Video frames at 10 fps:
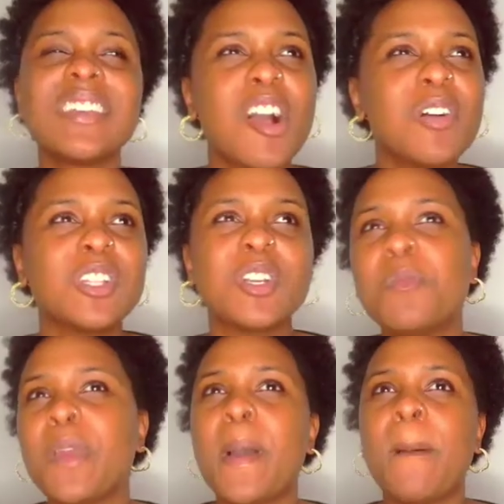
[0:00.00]
talk a
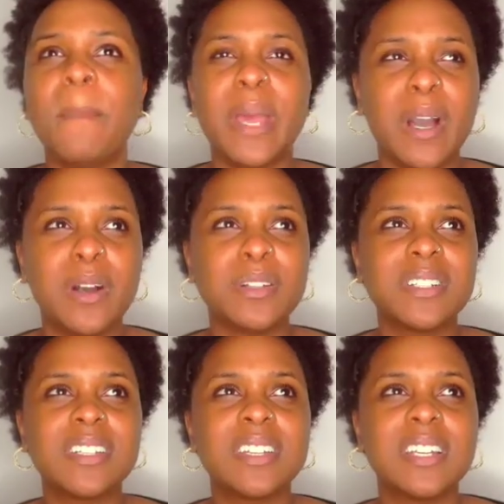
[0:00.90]
little bit
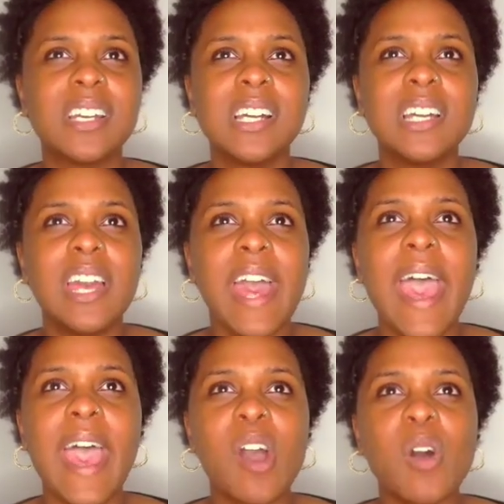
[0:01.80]
about
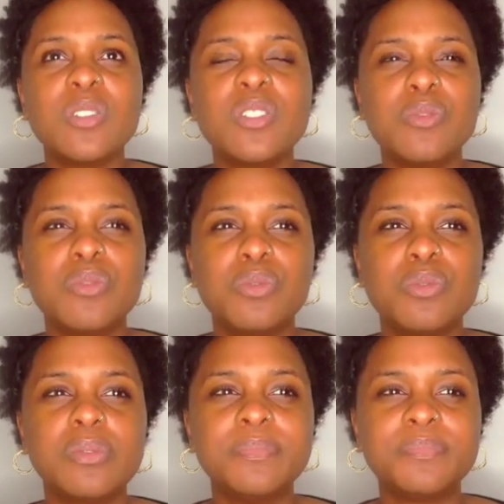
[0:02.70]
how
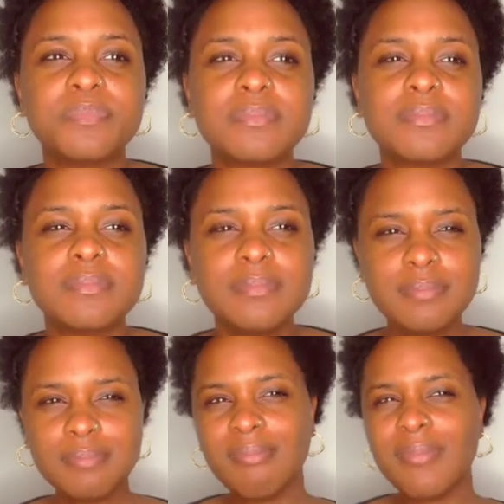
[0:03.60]
to
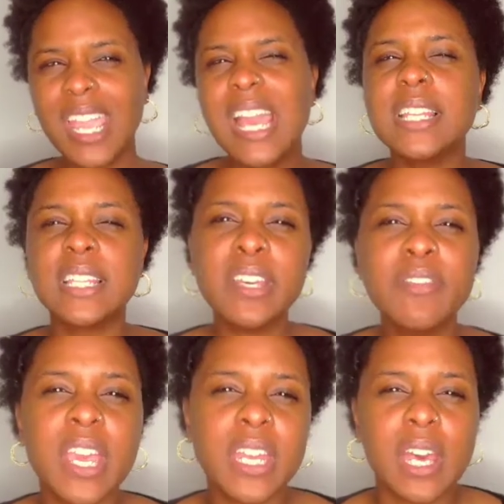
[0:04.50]

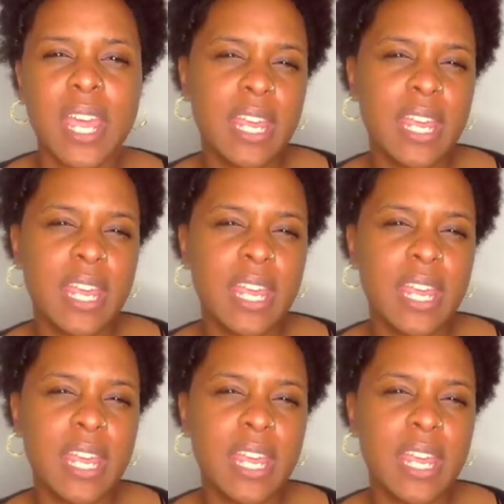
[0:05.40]
I